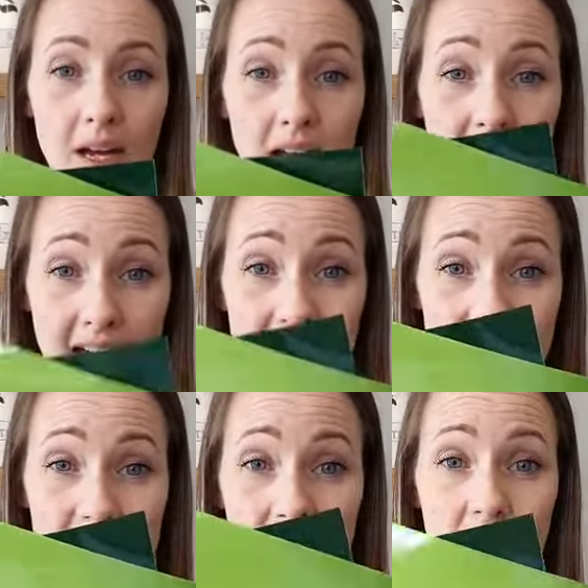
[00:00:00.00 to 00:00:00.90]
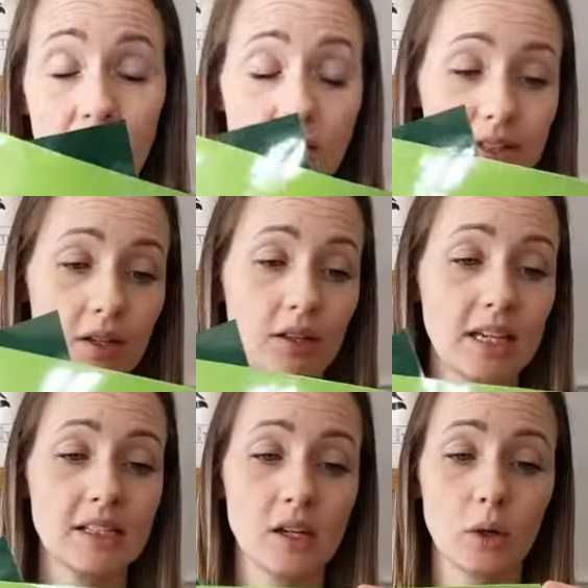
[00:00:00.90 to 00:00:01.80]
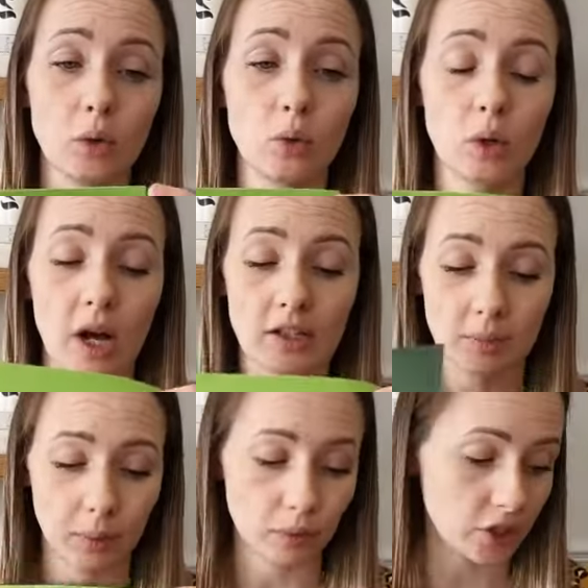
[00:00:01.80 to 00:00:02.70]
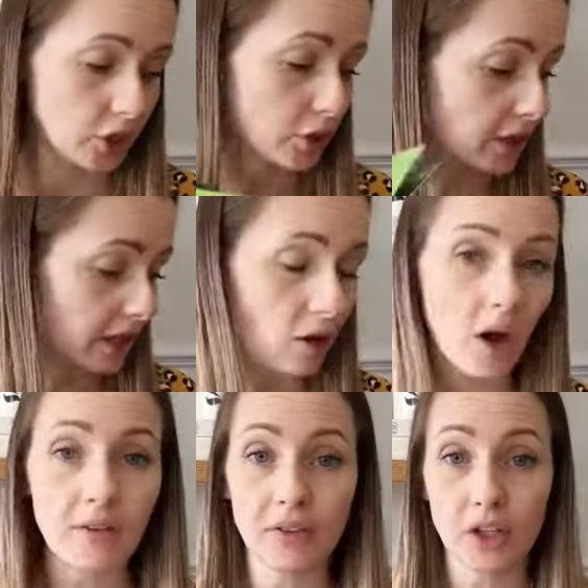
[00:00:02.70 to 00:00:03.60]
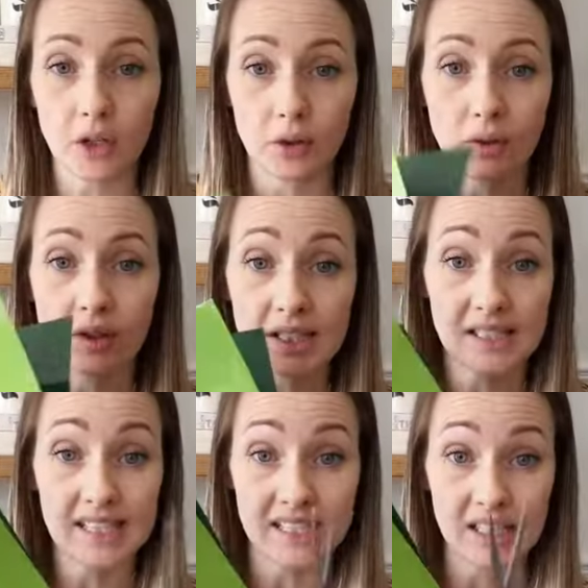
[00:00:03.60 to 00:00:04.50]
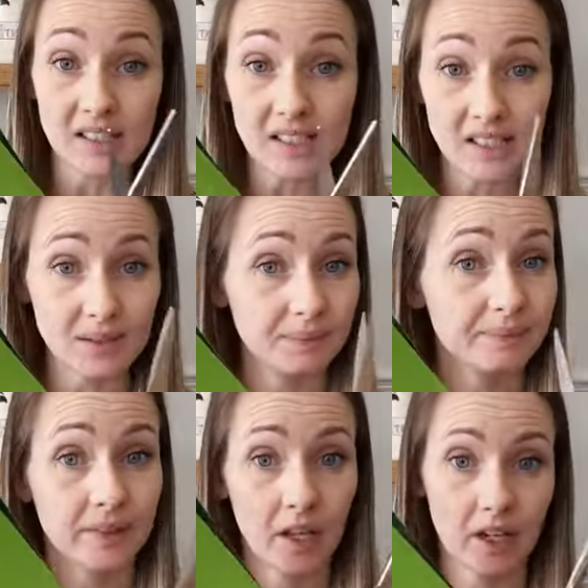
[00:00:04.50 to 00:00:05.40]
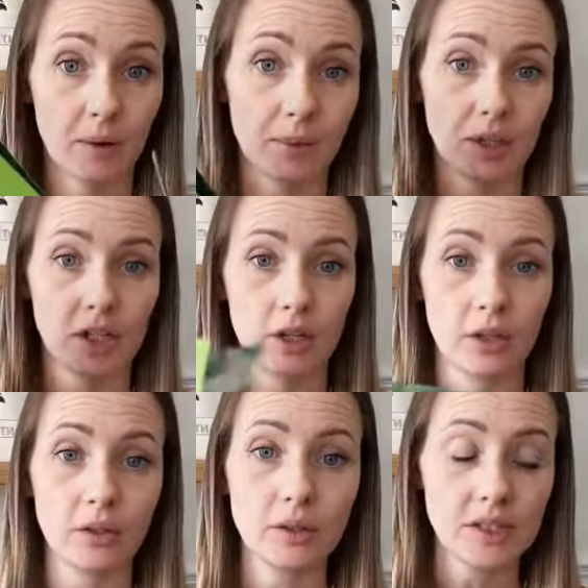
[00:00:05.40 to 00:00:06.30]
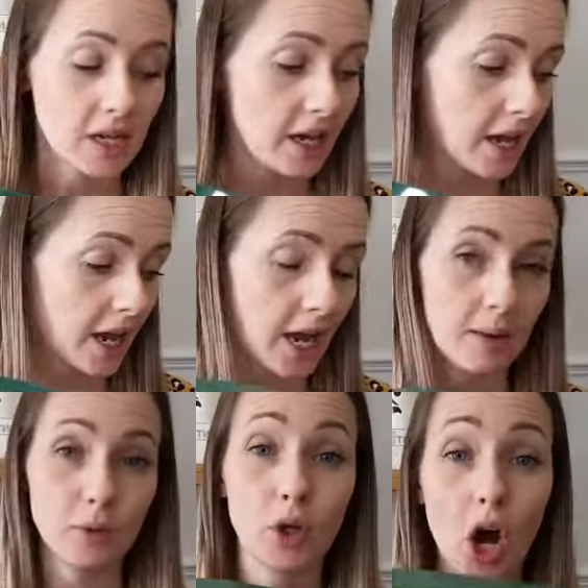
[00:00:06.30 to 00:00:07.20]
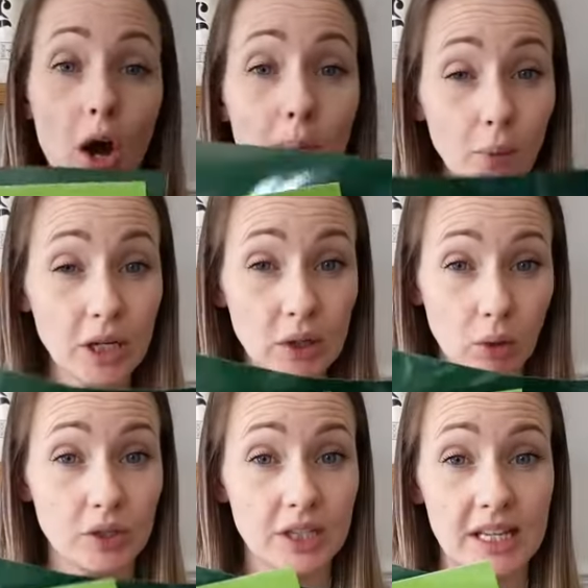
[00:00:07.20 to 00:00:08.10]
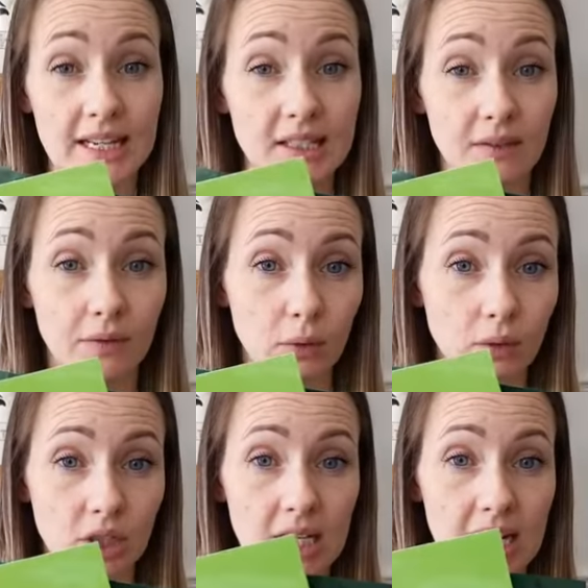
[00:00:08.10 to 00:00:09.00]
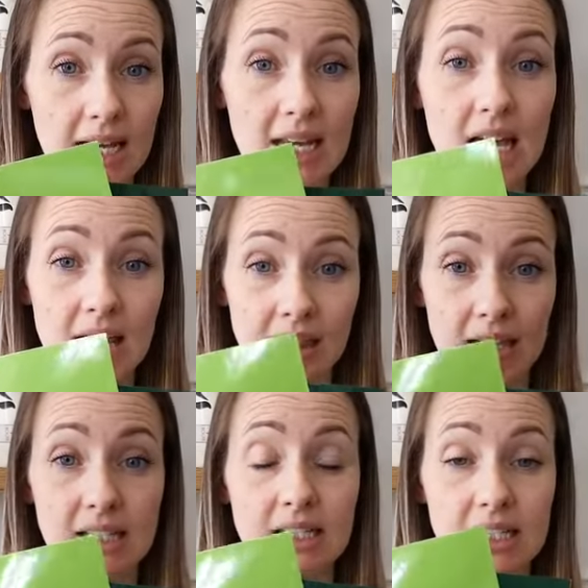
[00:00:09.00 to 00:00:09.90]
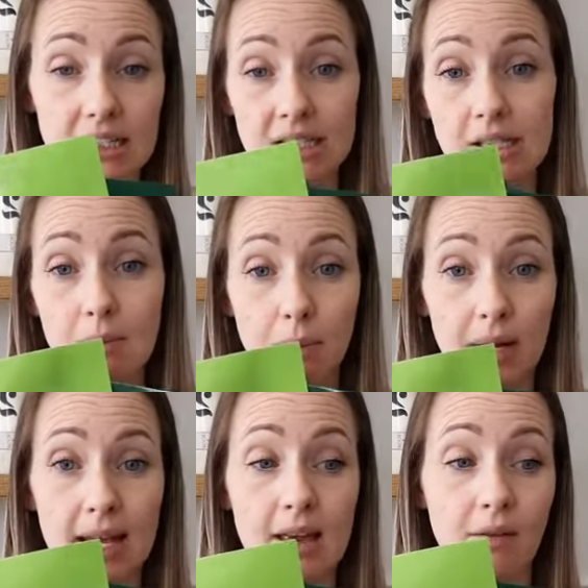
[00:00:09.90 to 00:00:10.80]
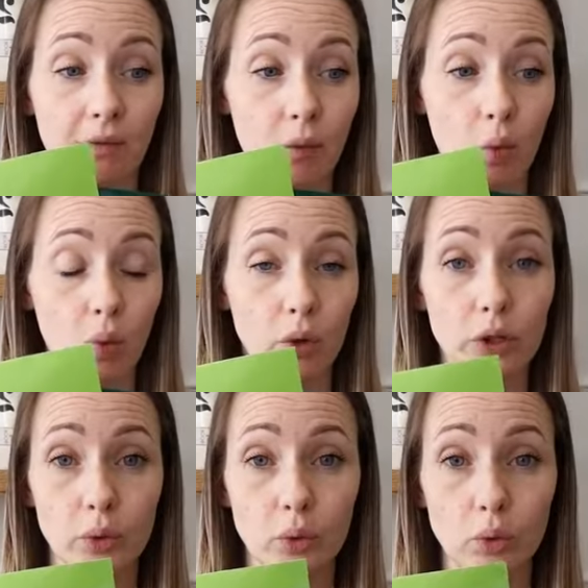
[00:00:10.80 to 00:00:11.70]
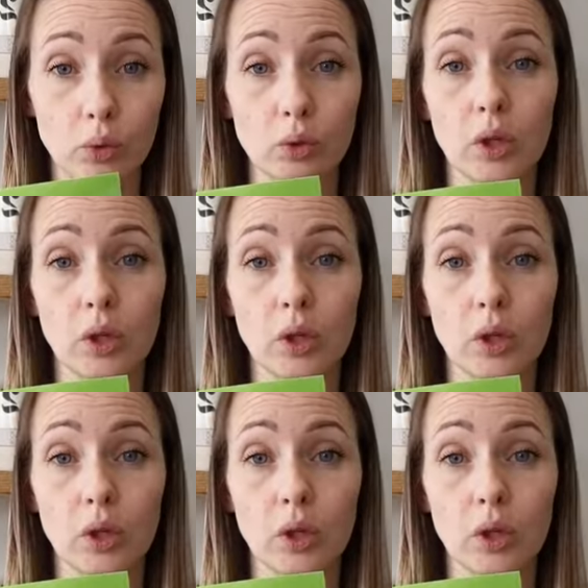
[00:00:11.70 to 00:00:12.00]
as they are. So these are all cuttable. So you can either use scissors, like I'm going to use, and you can't print onto these, unfortunately. This is simply for your